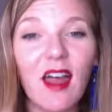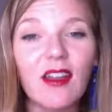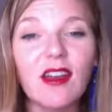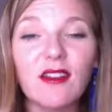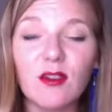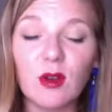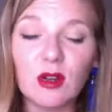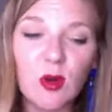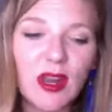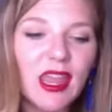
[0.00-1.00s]
color
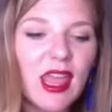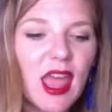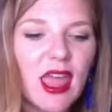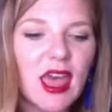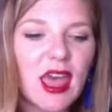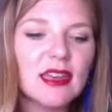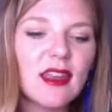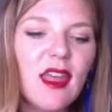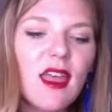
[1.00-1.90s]
for $20,